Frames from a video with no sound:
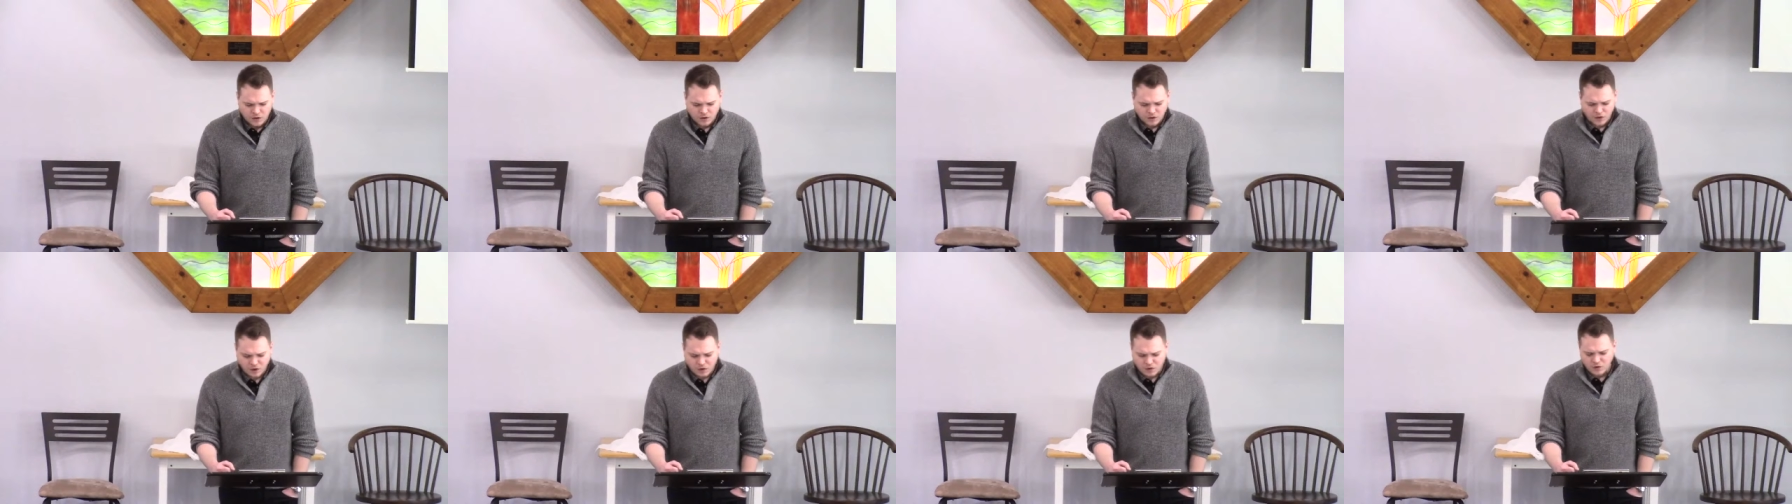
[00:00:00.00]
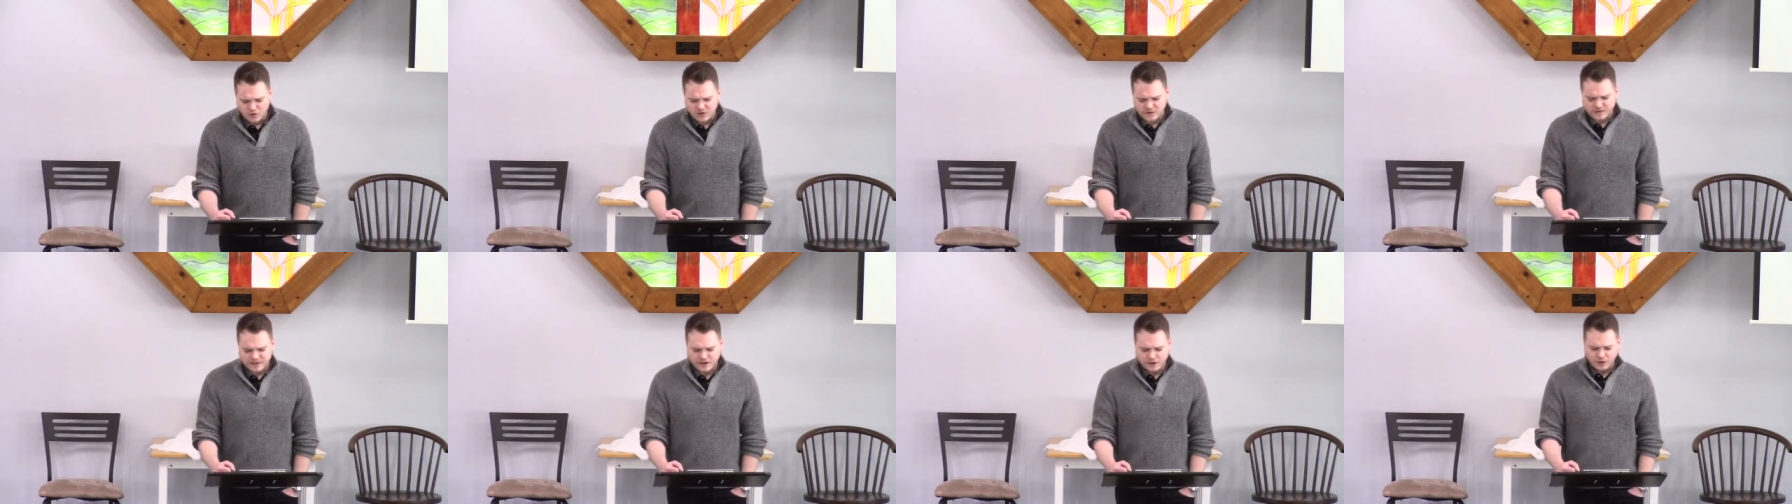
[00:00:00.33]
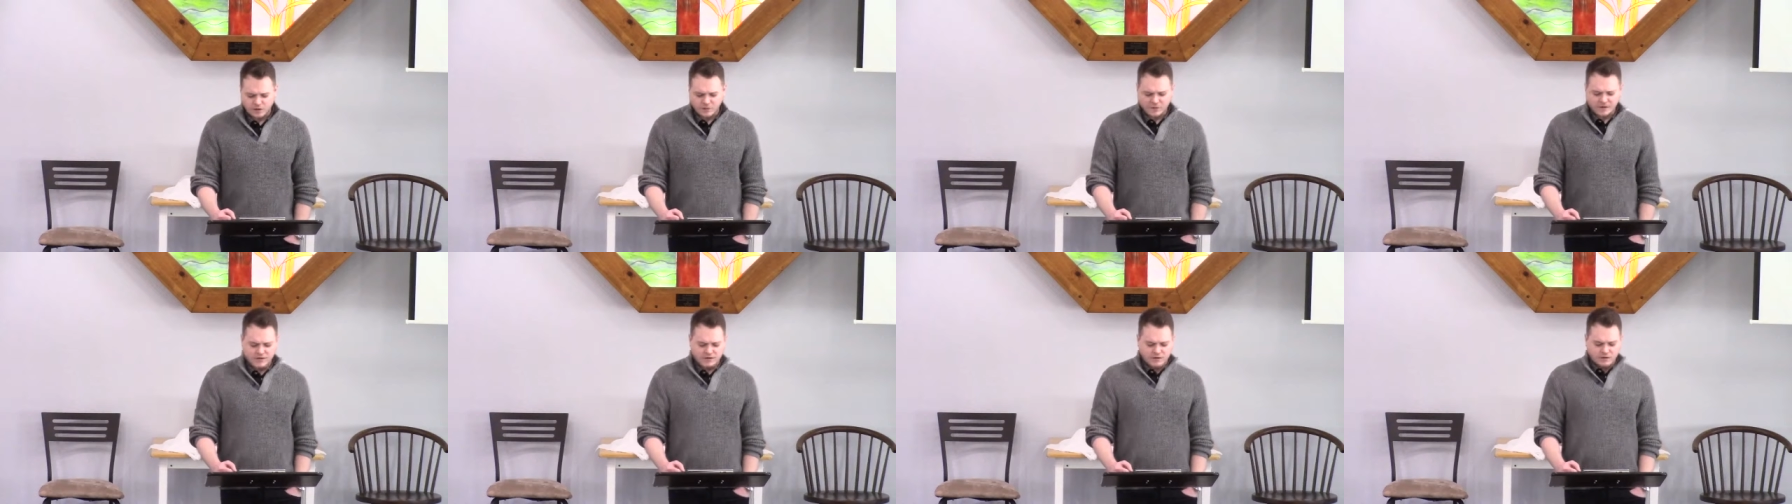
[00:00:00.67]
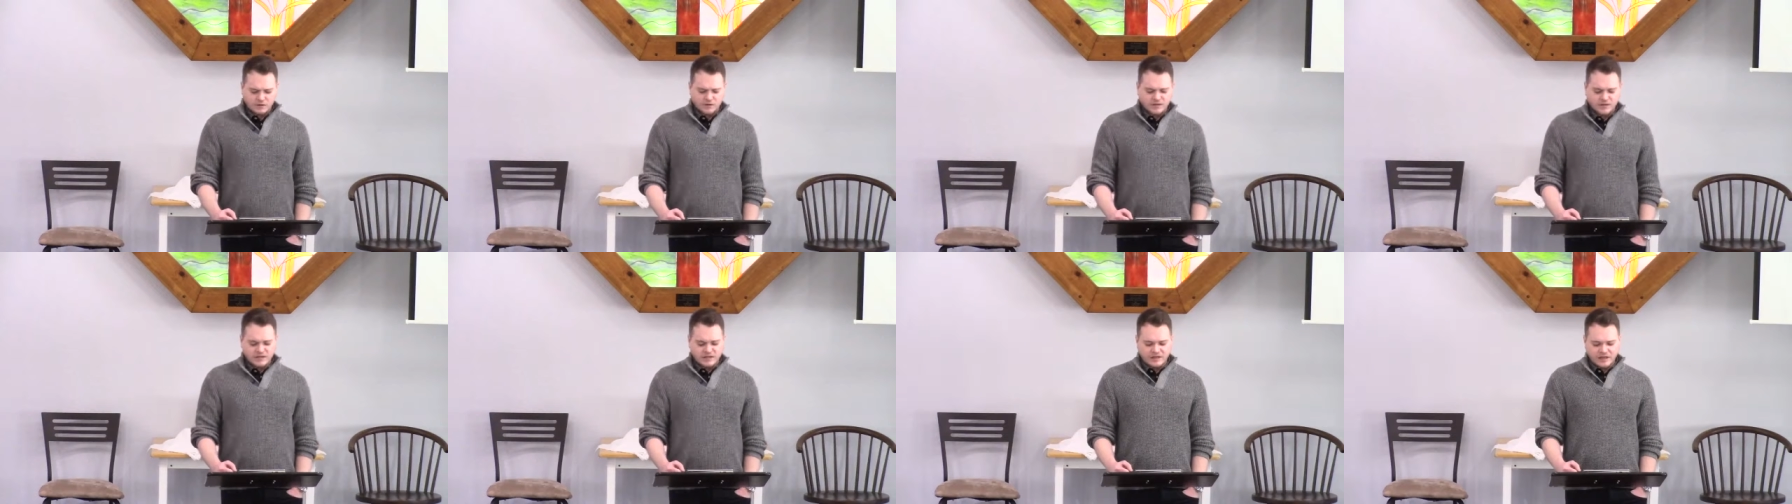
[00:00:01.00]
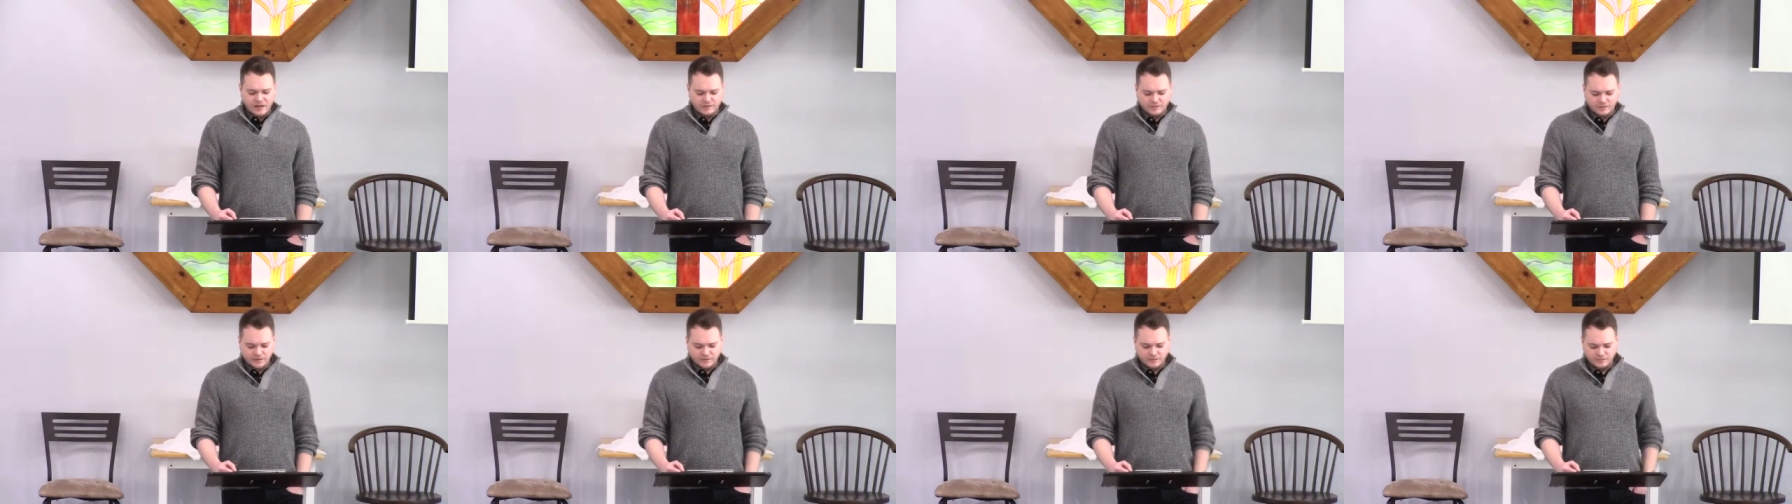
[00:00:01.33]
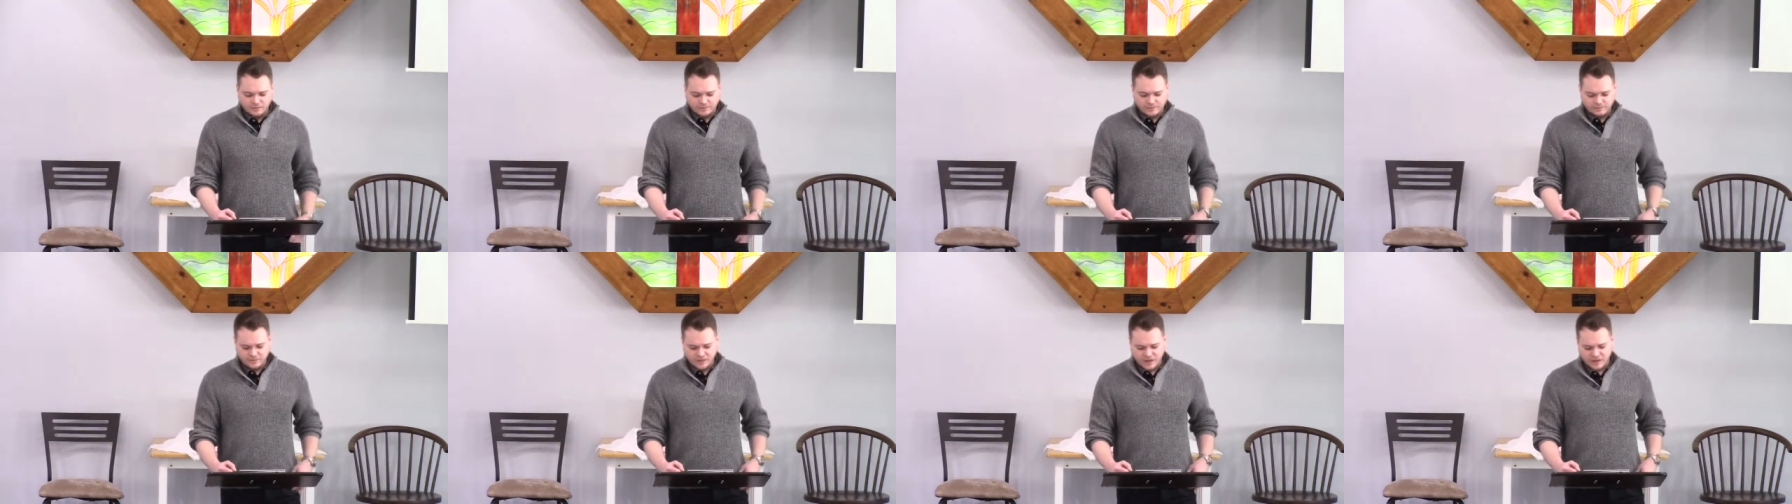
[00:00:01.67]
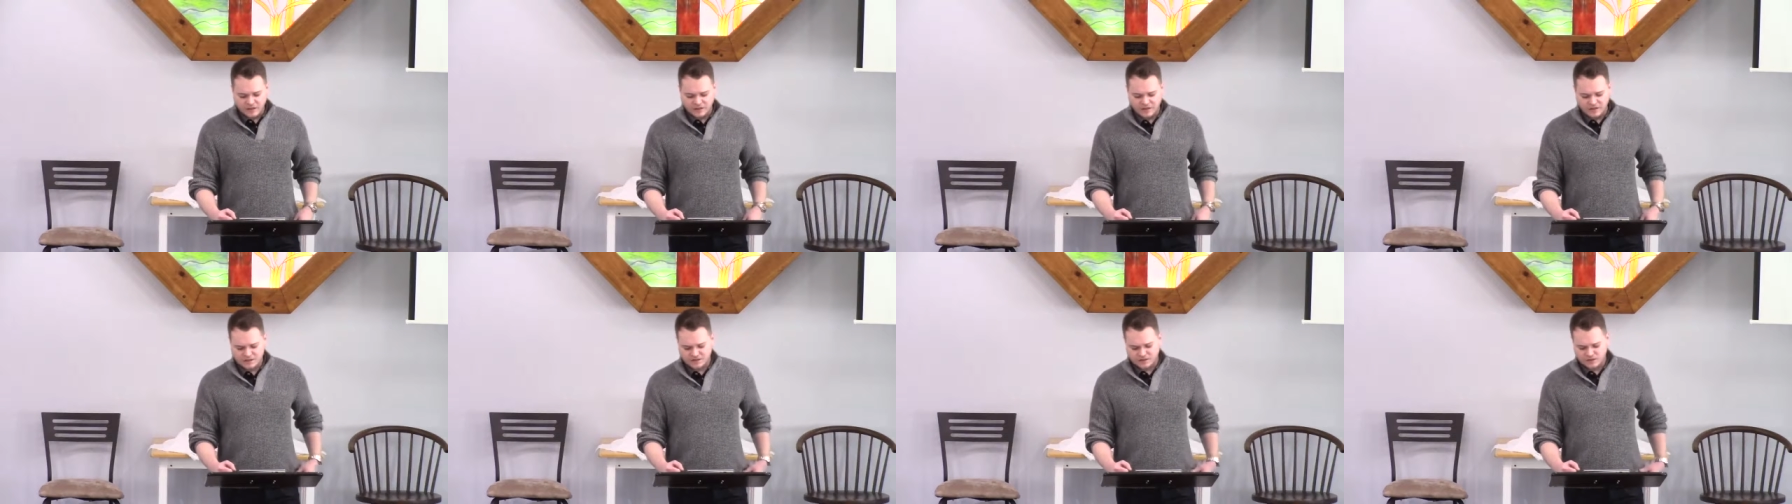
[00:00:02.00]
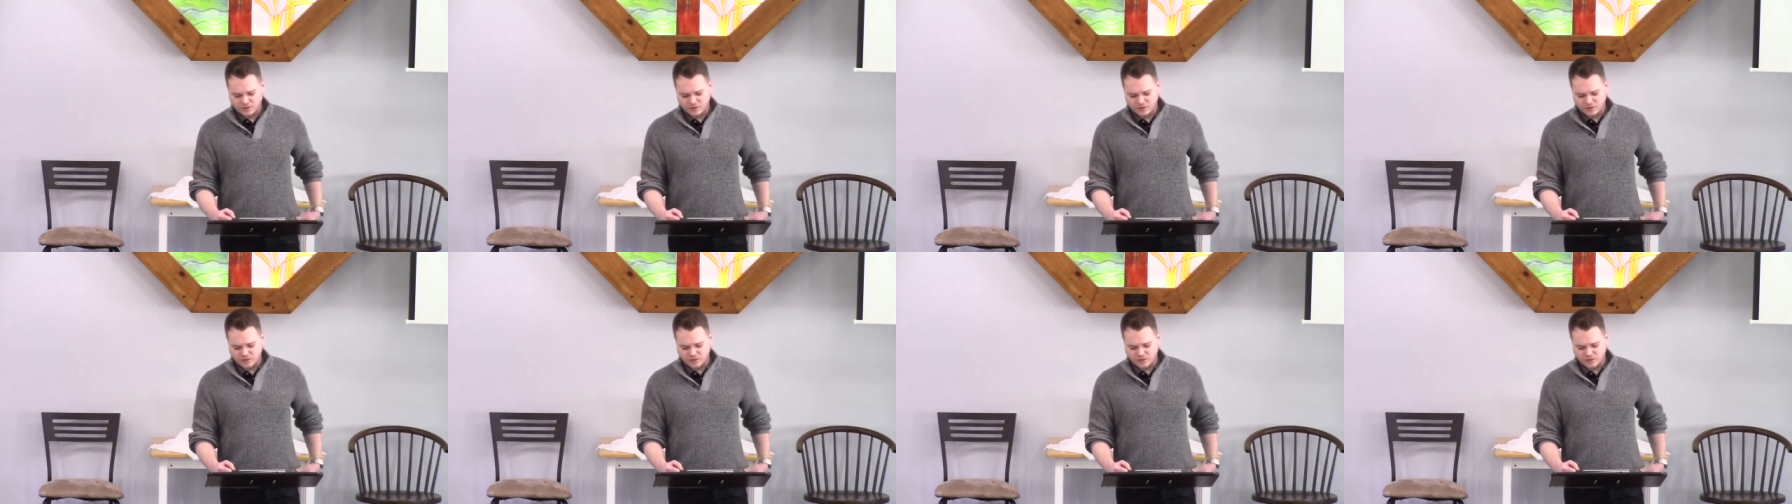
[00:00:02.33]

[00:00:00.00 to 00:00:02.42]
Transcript: Go and tell my servant David, this